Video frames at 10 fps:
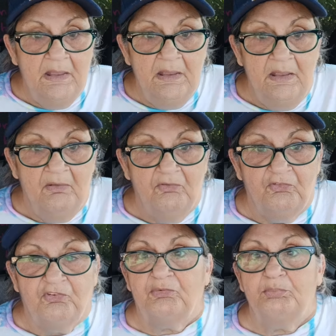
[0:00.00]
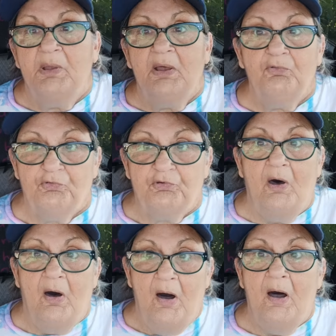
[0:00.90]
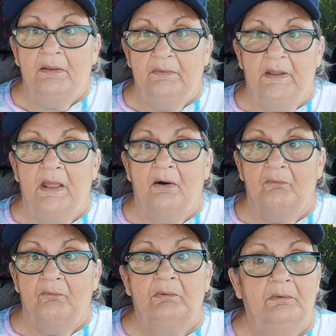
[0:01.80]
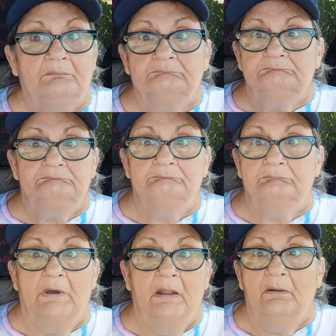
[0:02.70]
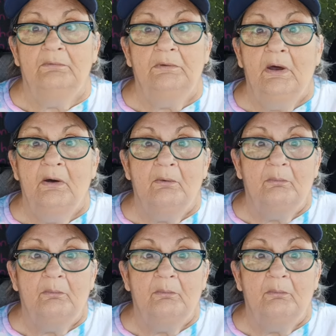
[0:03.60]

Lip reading: it smells hot now. I don't know.